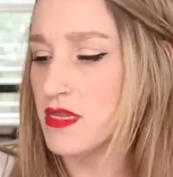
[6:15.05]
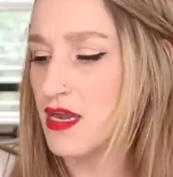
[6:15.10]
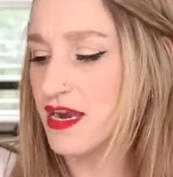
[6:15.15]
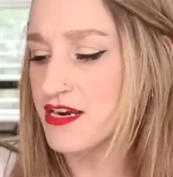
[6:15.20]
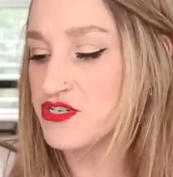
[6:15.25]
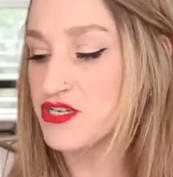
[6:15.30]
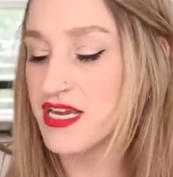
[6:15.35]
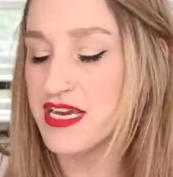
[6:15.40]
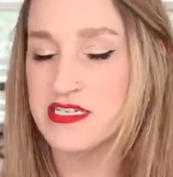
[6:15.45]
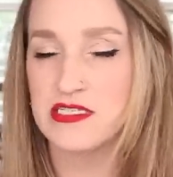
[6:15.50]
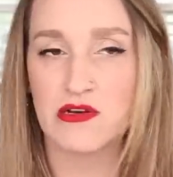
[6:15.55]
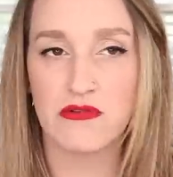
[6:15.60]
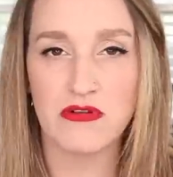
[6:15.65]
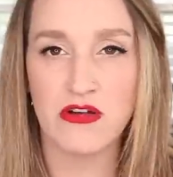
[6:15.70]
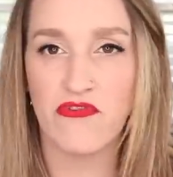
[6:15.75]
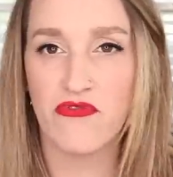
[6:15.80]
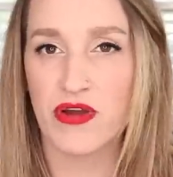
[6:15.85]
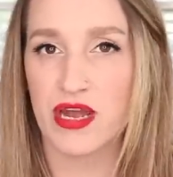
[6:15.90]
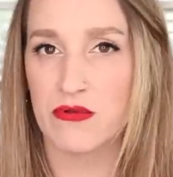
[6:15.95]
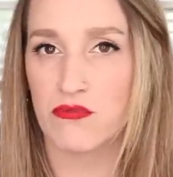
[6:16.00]
Actually, I don't
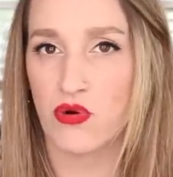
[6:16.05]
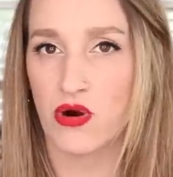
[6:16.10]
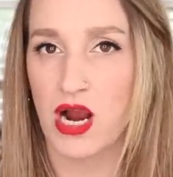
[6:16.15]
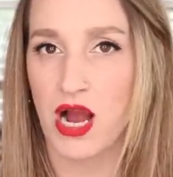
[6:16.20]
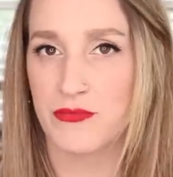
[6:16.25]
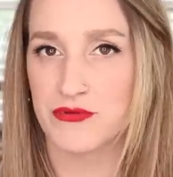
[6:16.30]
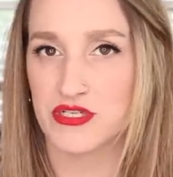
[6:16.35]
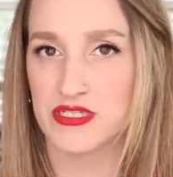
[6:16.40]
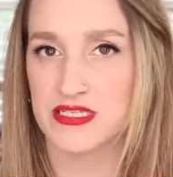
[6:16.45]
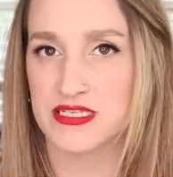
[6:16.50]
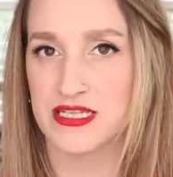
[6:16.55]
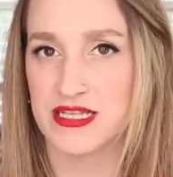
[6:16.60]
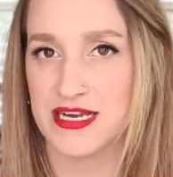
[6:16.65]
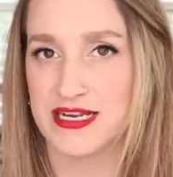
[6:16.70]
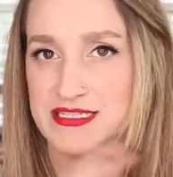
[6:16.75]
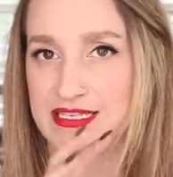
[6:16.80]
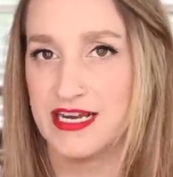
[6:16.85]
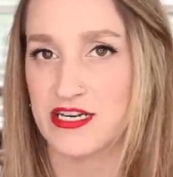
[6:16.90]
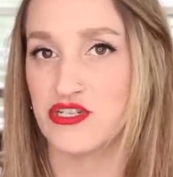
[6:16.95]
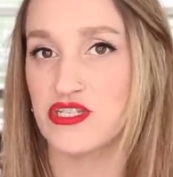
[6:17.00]
know if we had more options than
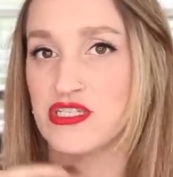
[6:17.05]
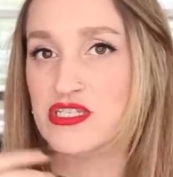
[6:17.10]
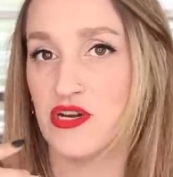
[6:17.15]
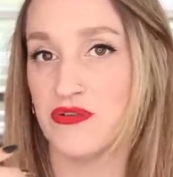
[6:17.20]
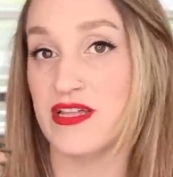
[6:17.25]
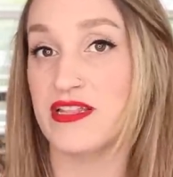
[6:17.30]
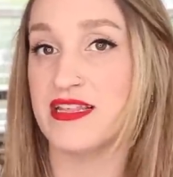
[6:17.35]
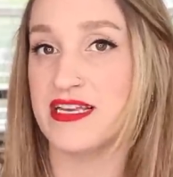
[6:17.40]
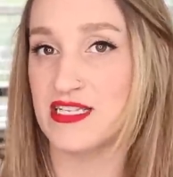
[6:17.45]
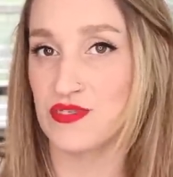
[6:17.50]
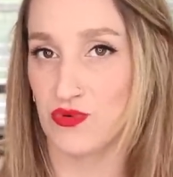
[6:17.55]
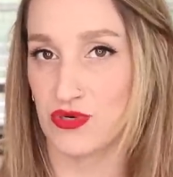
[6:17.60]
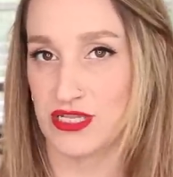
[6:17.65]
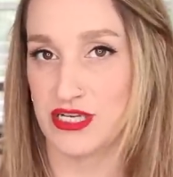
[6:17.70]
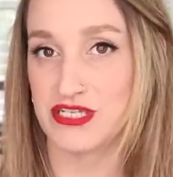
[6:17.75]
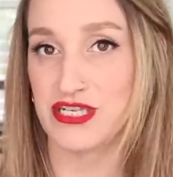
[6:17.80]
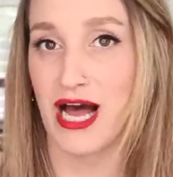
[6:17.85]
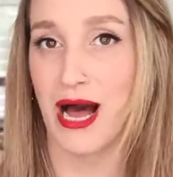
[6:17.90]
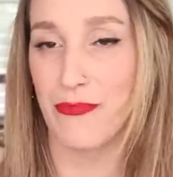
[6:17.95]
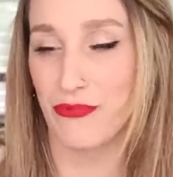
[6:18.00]
this. I just know that these were
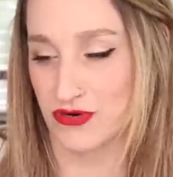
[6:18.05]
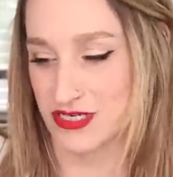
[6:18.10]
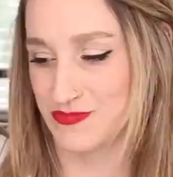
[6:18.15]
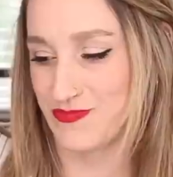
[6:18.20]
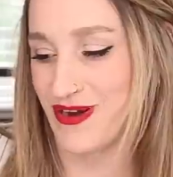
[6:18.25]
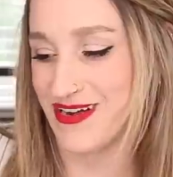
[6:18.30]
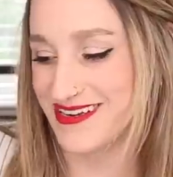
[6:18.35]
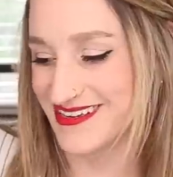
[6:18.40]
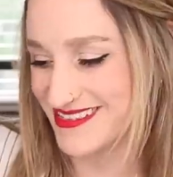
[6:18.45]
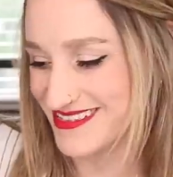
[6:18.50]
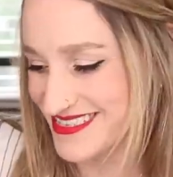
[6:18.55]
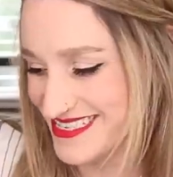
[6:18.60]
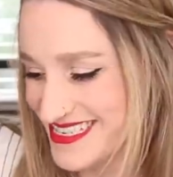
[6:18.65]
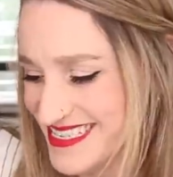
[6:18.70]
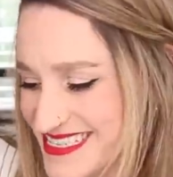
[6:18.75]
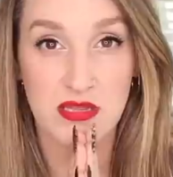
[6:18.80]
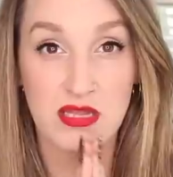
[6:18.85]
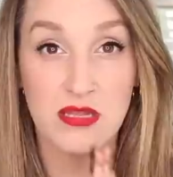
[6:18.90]
the top respondents.